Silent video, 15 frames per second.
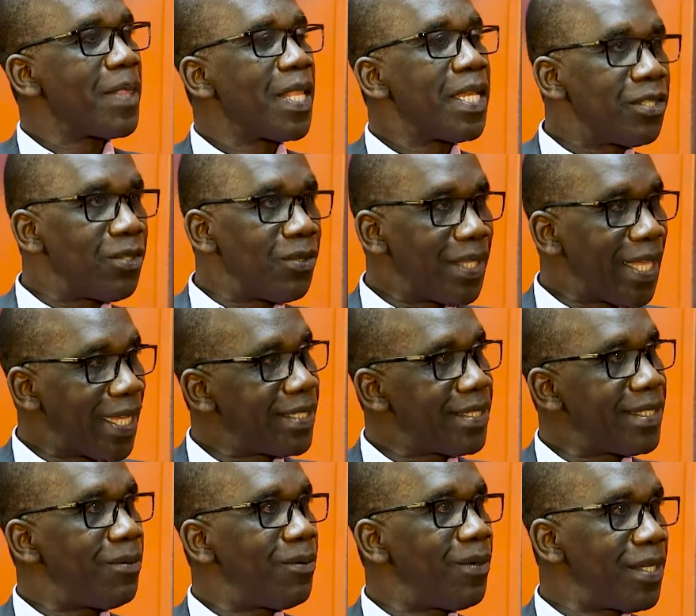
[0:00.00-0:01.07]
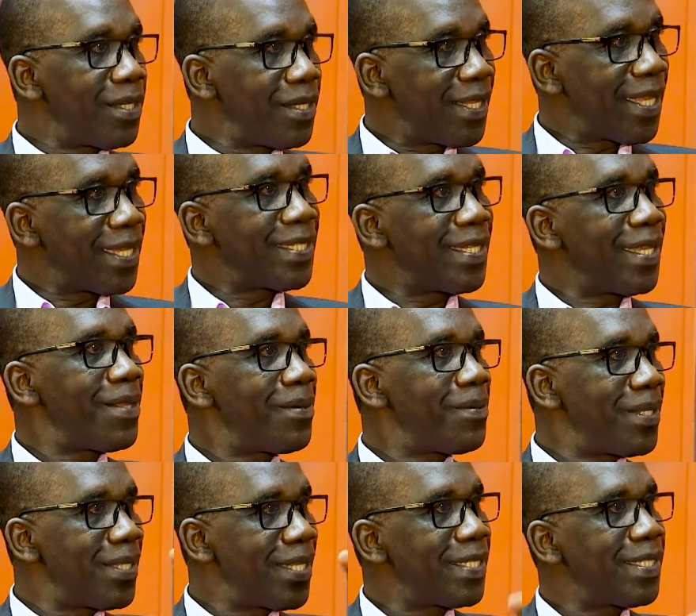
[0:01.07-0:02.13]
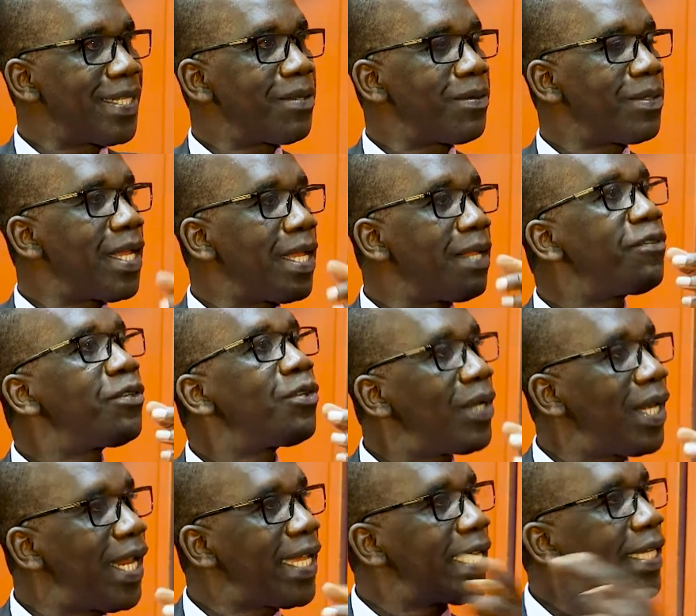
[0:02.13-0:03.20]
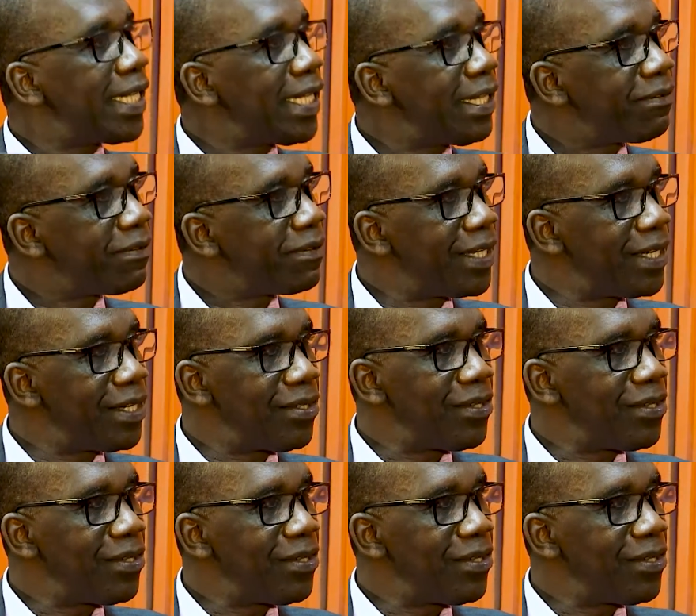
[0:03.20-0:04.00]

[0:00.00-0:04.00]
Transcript: So that's the one, that's the other one, that's the other one. If you don't like it, leave, you know?